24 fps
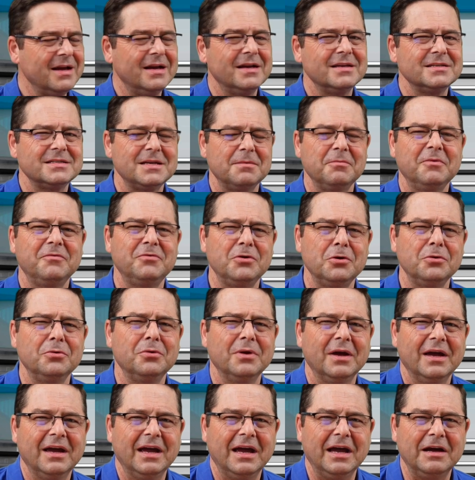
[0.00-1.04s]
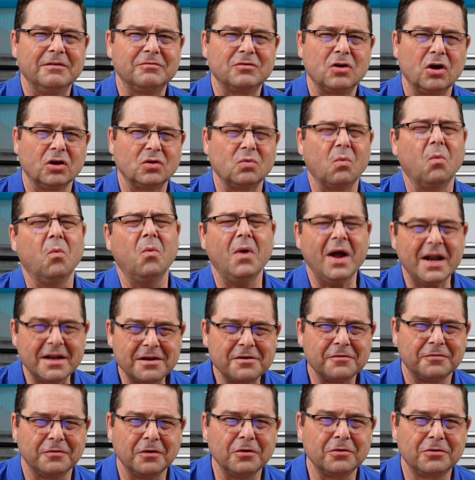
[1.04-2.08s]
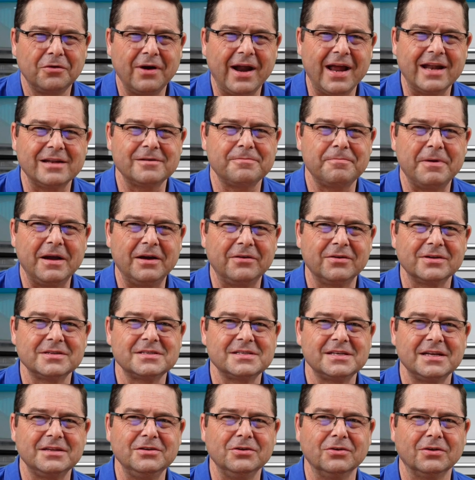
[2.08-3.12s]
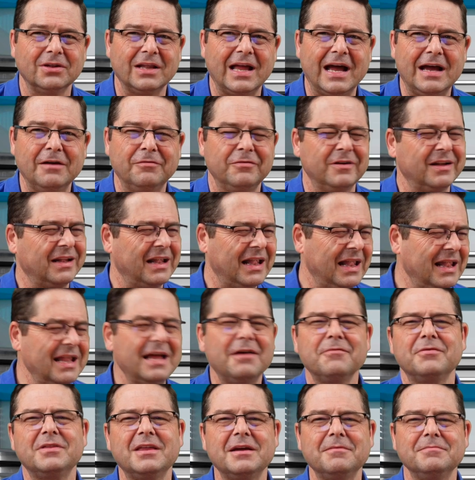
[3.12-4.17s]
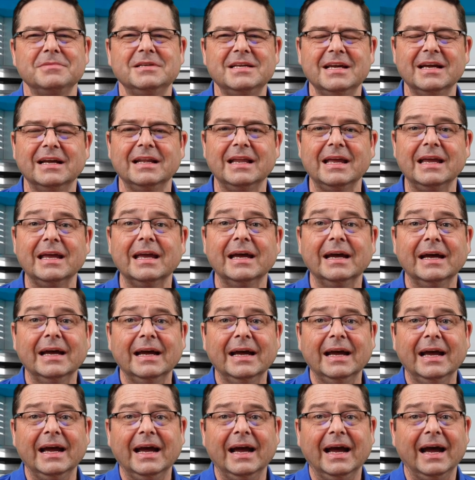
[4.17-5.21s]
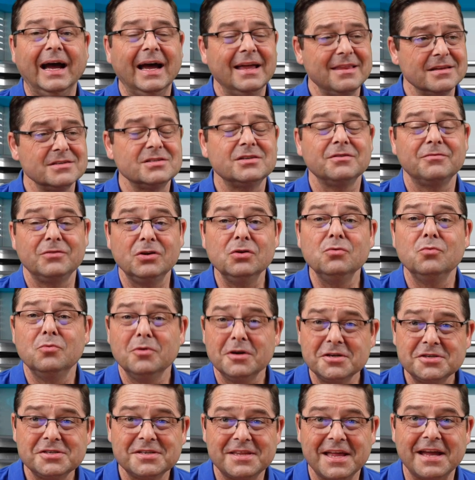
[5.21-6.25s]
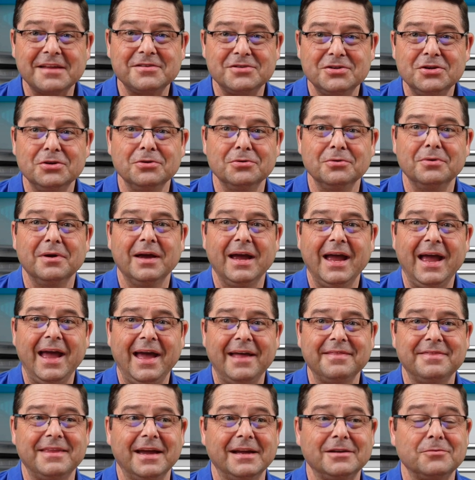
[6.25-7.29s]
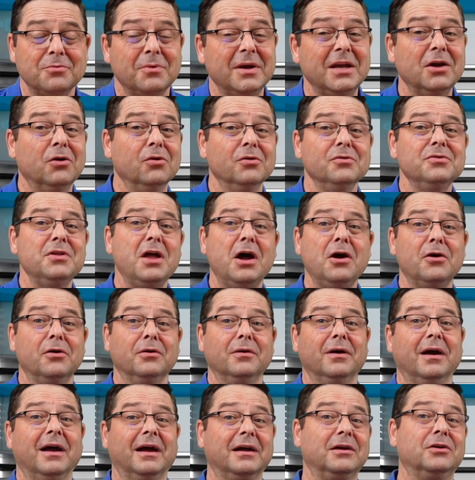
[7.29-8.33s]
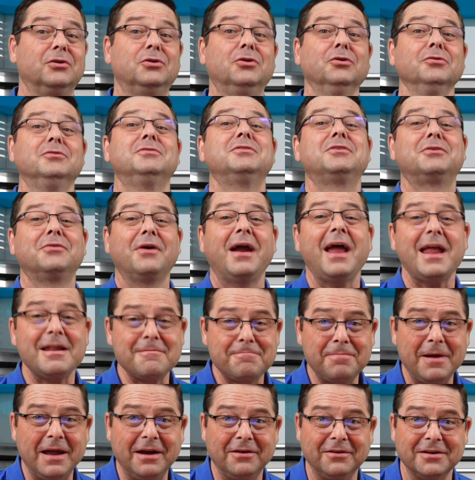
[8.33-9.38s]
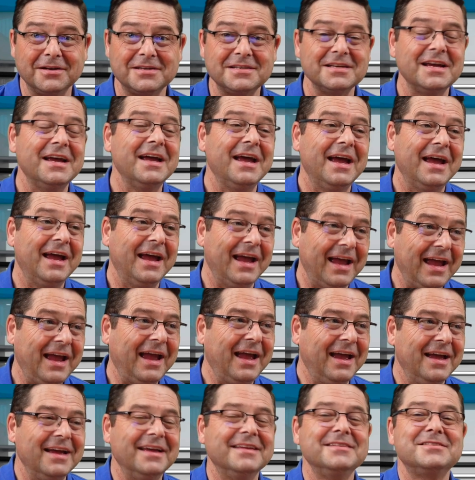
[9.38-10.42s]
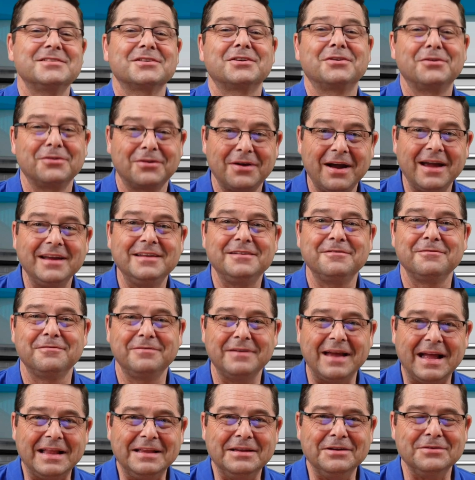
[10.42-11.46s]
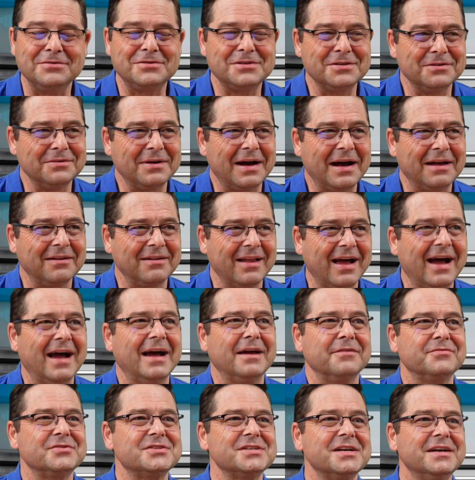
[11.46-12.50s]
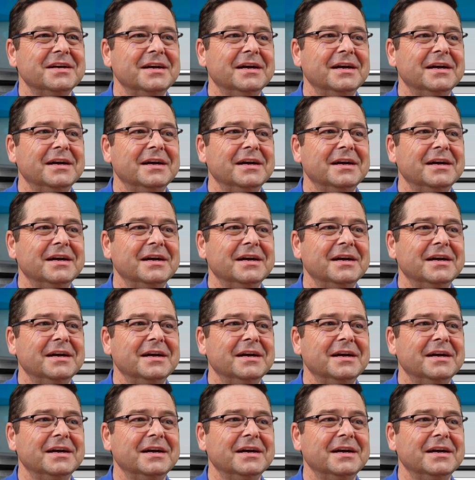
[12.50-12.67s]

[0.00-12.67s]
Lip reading: Some of you have got wonderful grandparents in your life and love them dearly. Others of you wish that you had that. We all know a good grandparent adds great value to our lives.